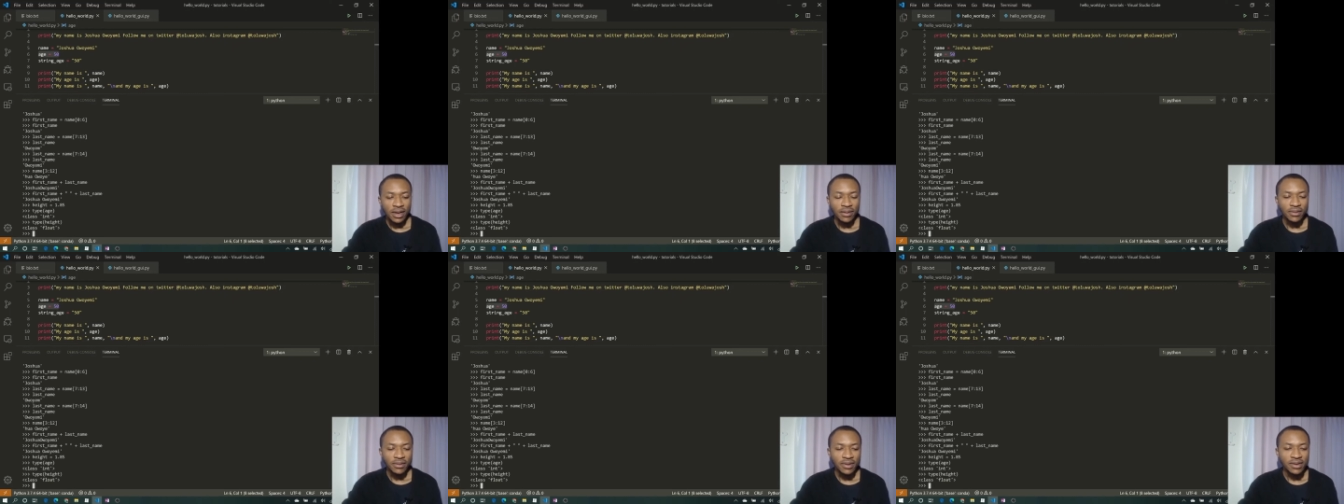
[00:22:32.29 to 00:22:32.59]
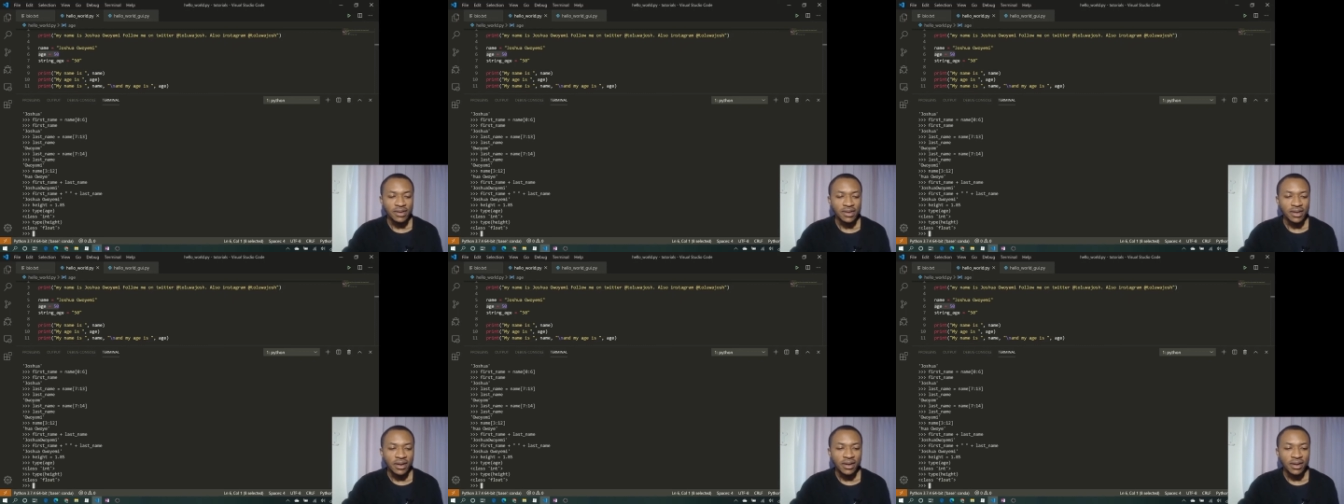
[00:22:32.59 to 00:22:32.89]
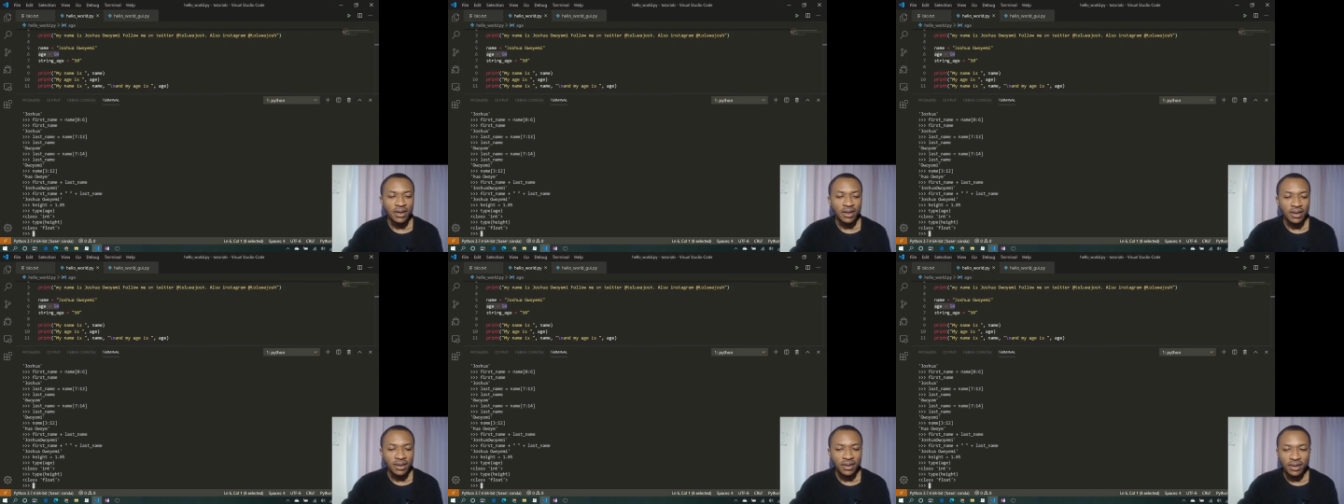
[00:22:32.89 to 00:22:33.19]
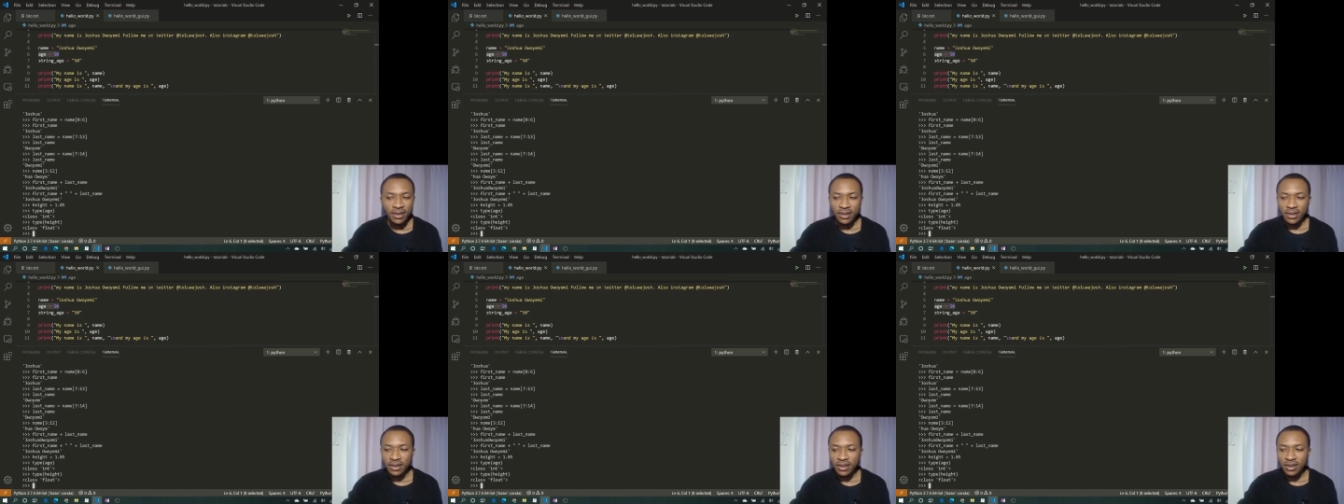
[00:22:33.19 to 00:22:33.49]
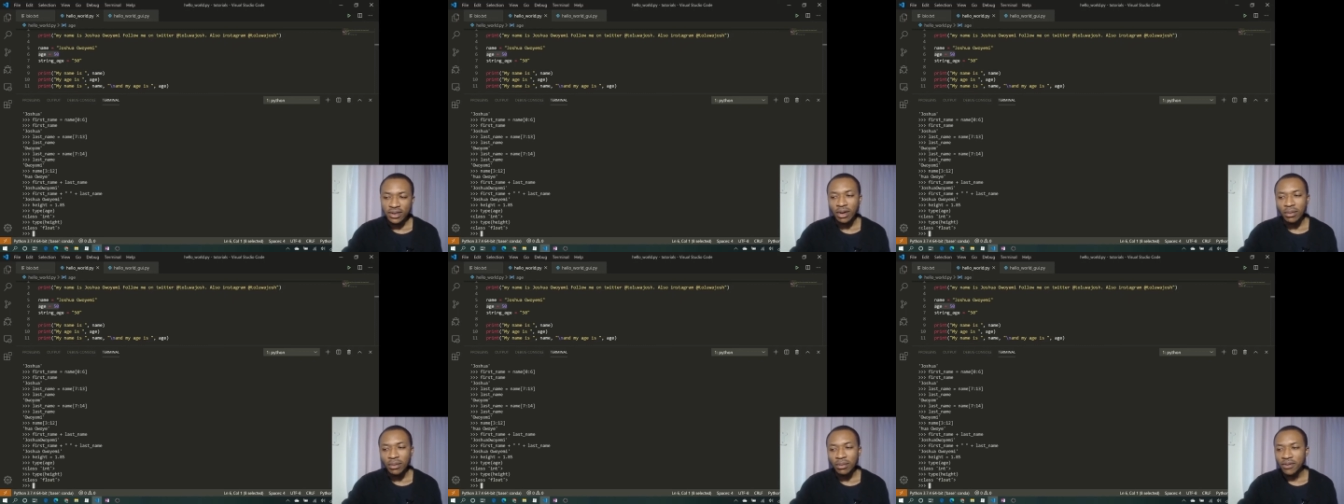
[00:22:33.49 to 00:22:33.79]
these are
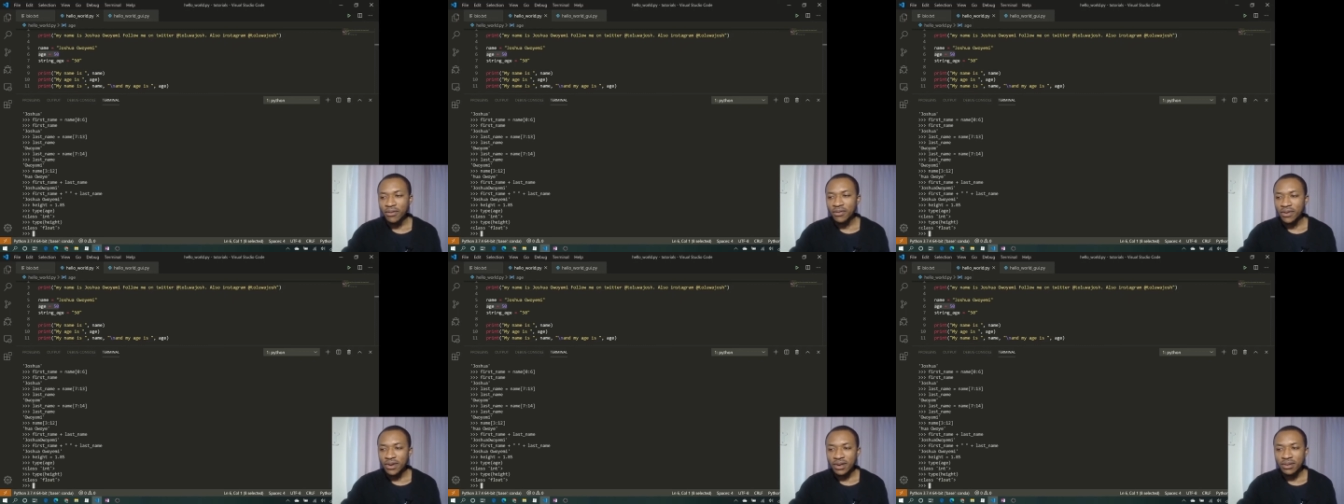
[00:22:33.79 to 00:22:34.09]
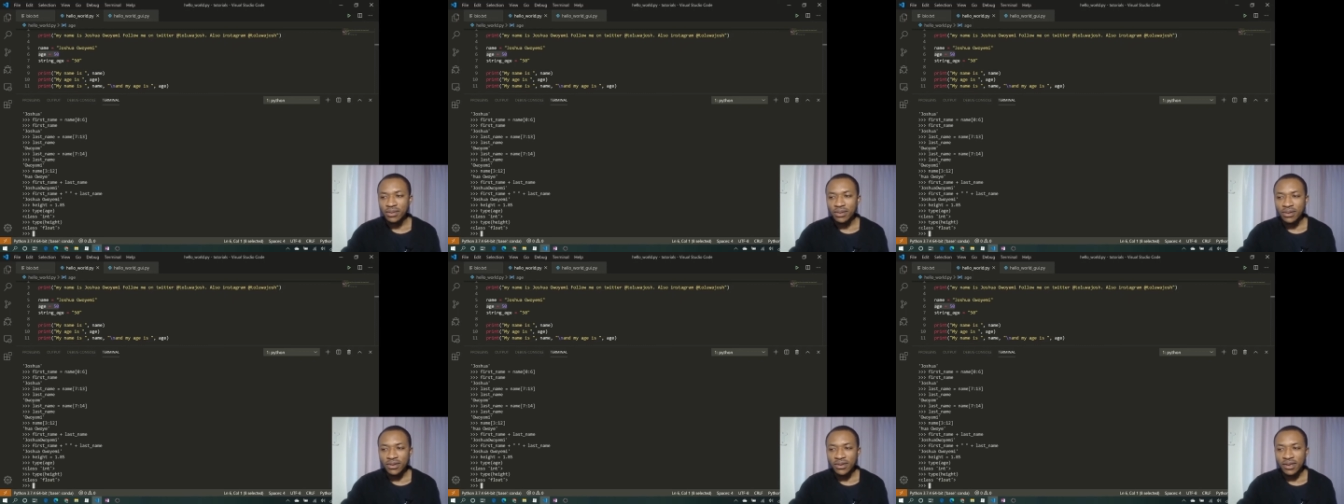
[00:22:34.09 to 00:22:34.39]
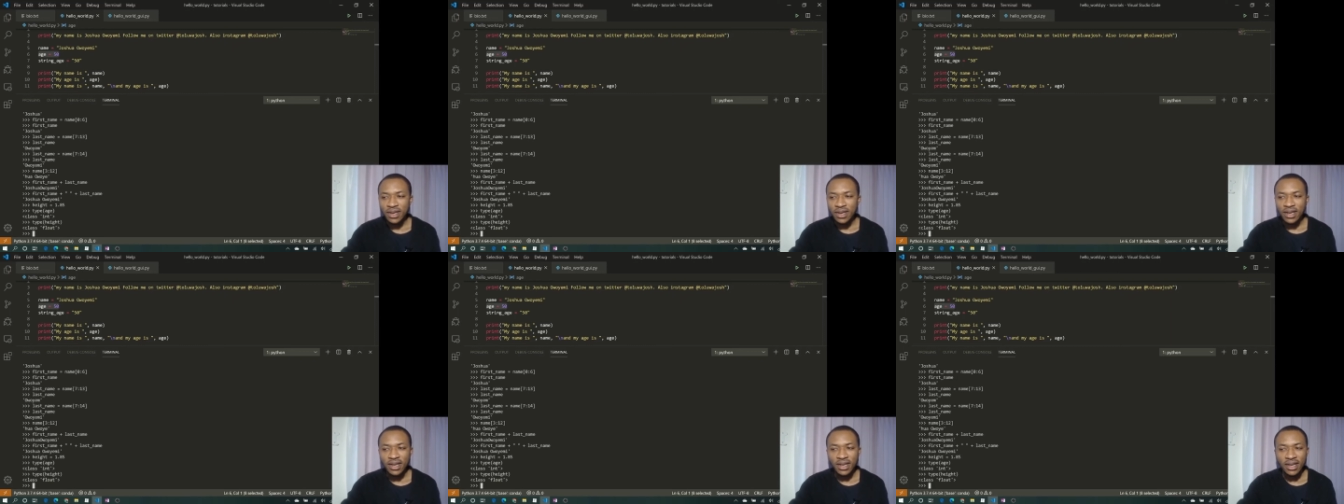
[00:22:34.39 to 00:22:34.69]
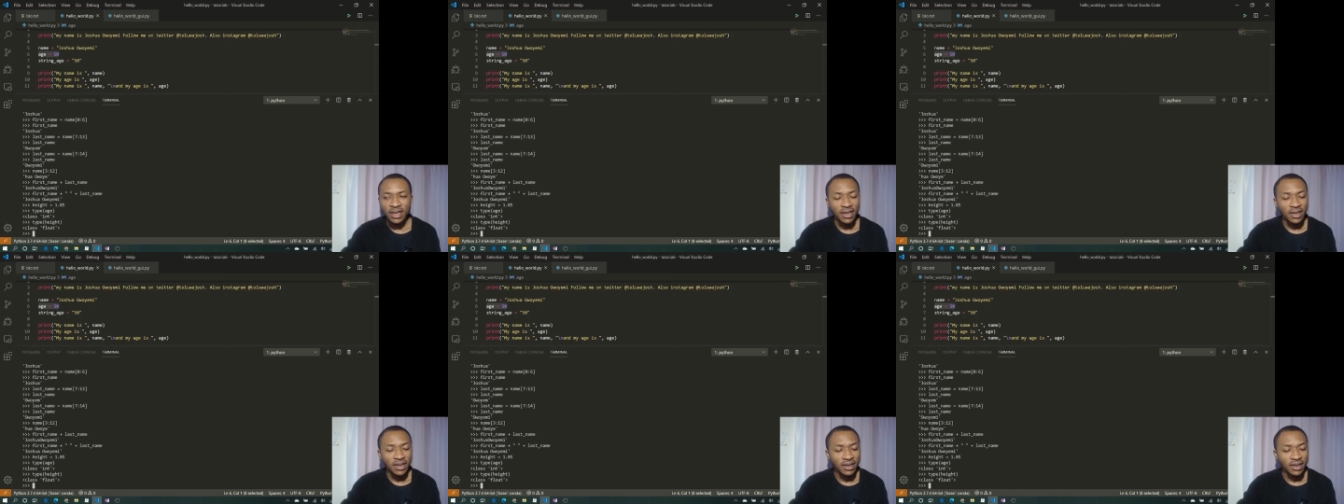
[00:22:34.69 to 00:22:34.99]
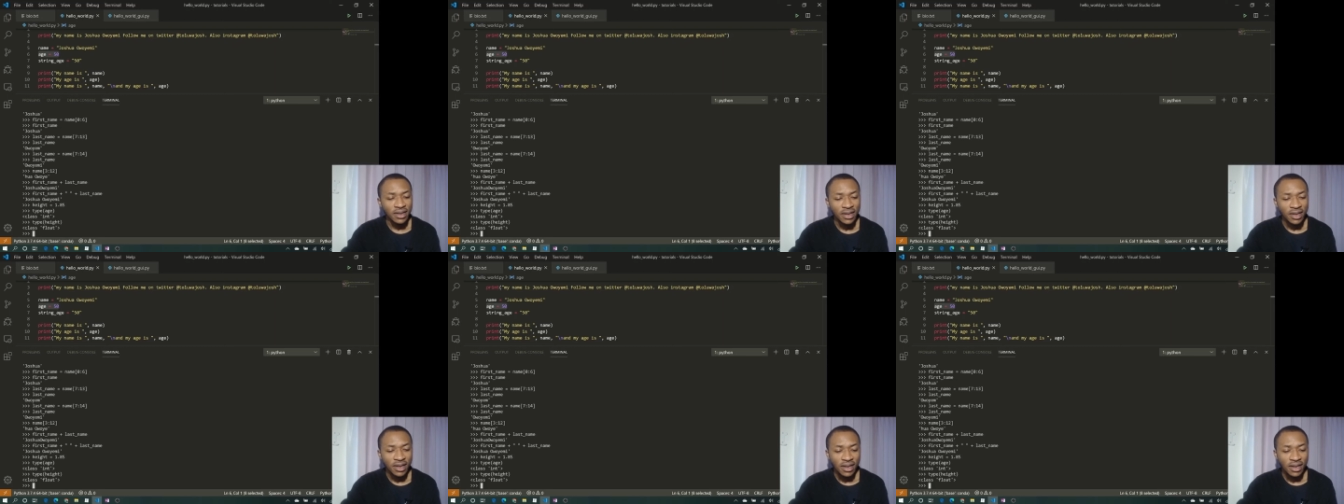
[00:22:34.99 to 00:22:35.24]
number variables, and